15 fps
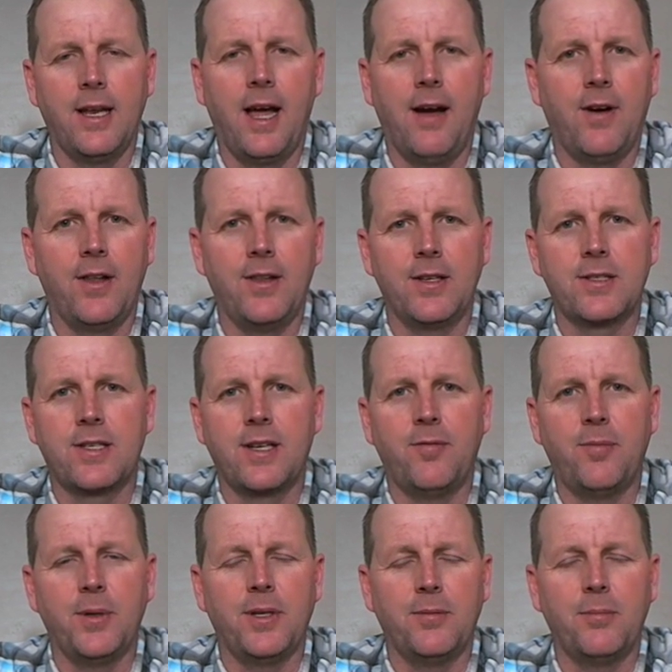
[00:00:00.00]
and have all this
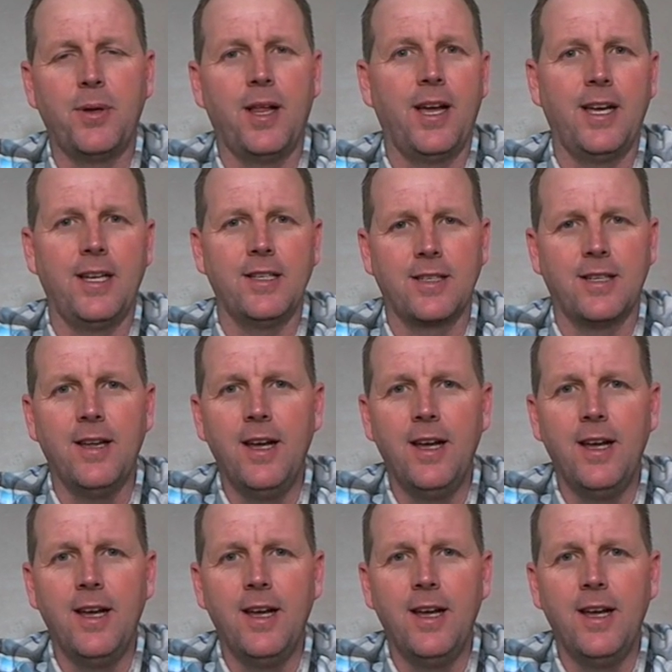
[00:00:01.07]
stuff put in place.